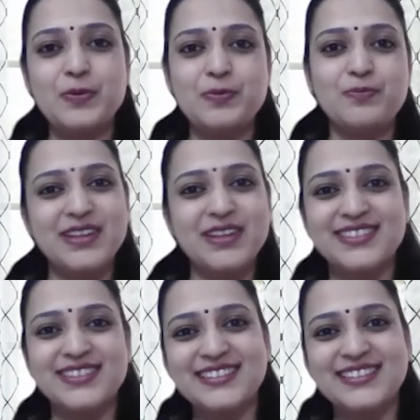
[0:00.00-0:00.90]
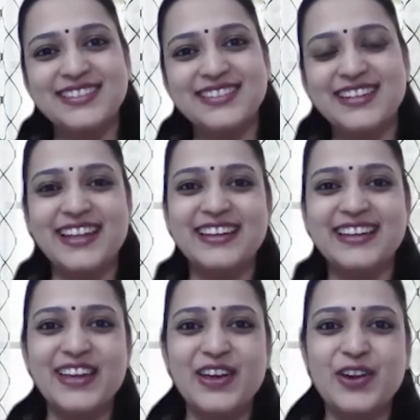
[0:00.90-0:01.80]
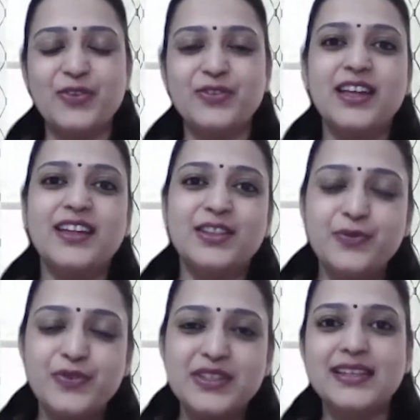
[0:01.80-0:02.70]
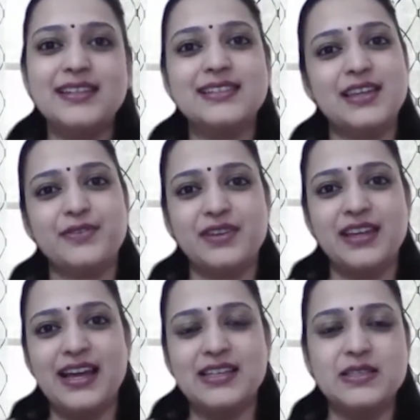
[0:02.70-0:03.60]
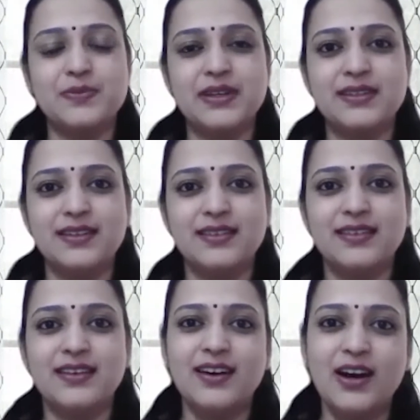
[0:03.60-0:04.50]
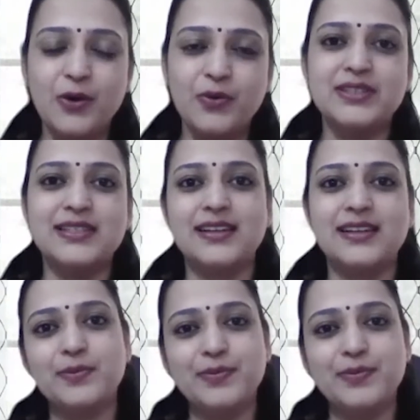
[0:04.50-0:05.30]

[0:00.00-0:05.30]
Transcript: much nurtured and taken care of. The physical safety aspect, uh, how is Little